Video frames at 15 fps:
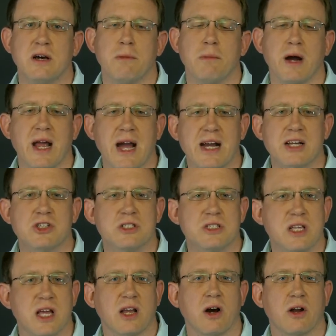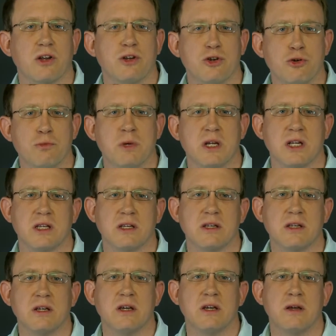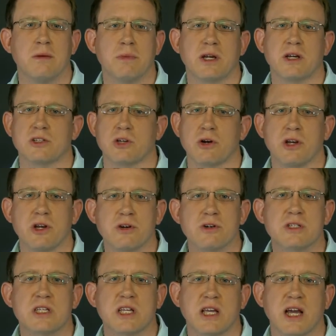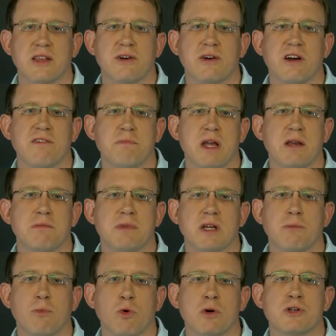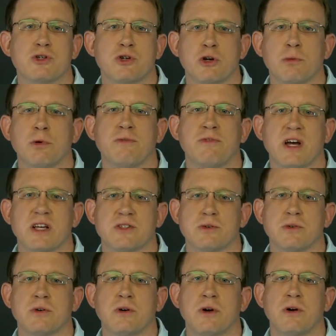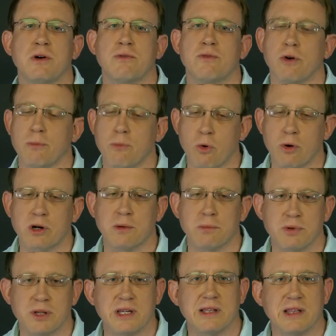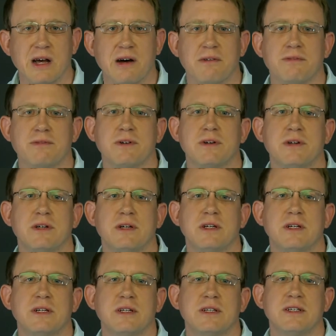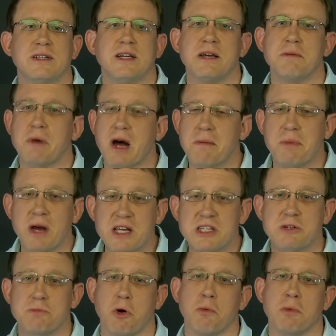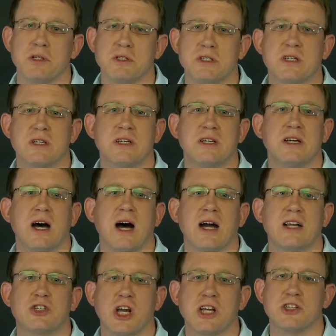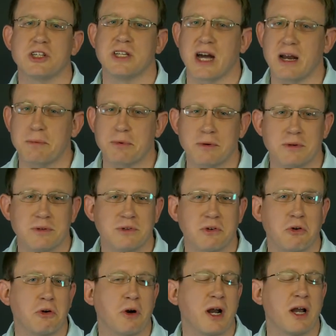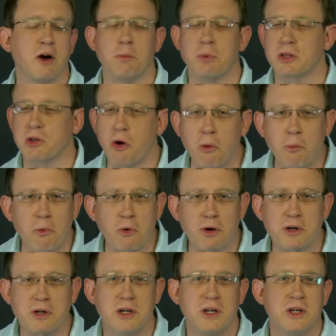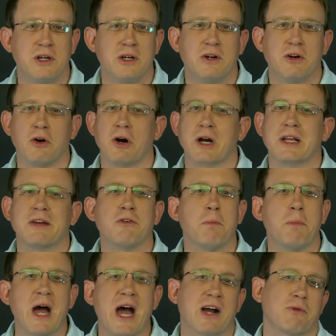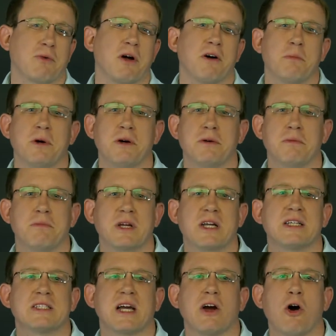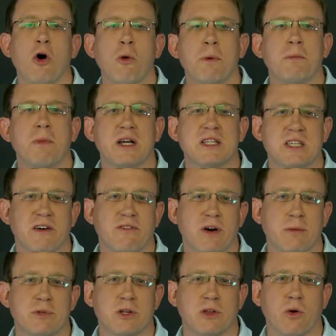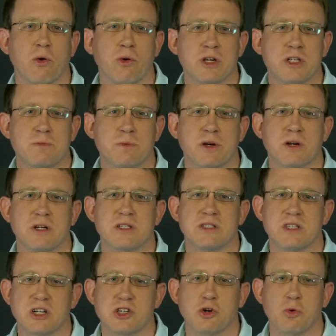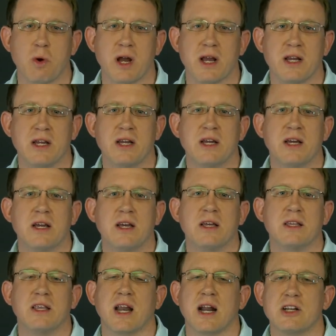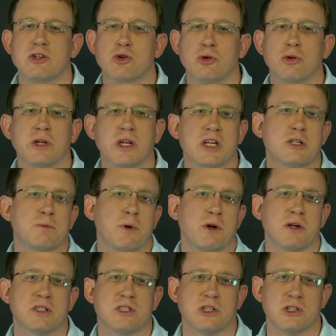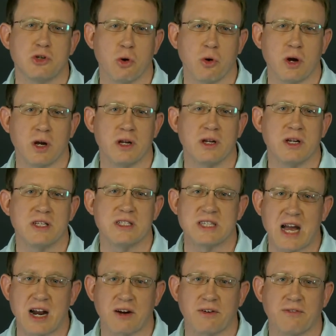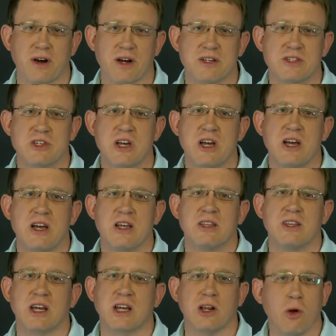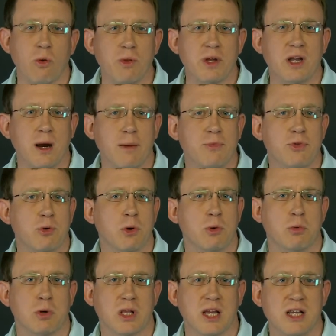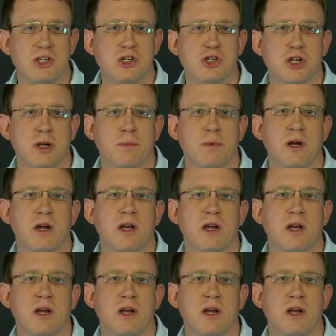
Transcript: my actions take on a new meaning because our years together have made me a more suitable vessel for a more complete love. In my best moments, I change a diaper, or I help with homework, or I give a back rub because I open myself up to the Holy Spirit in such a way that I truly experience a joy and sacrifice that can only come through a relationship